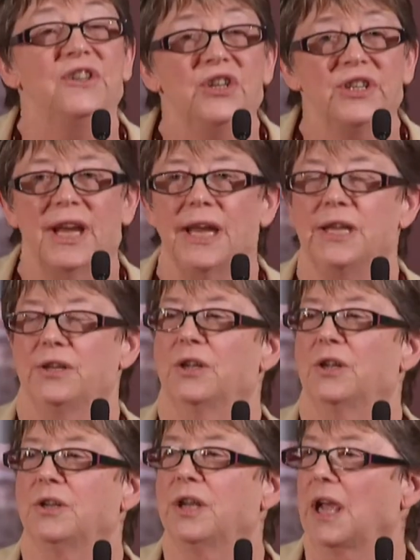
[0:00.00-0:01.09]

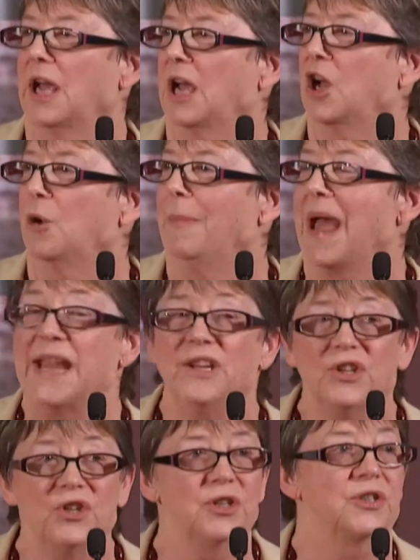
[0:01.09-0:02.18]
agitated, um,
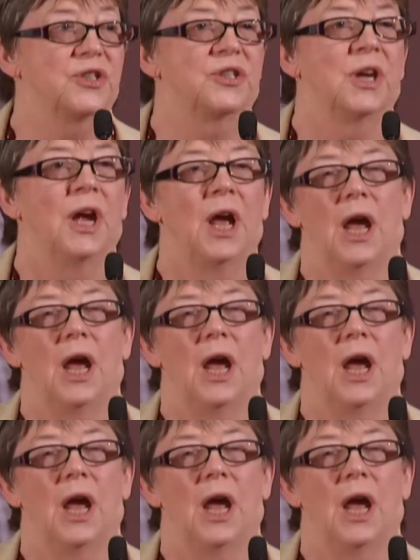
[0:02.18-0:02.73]
anxious.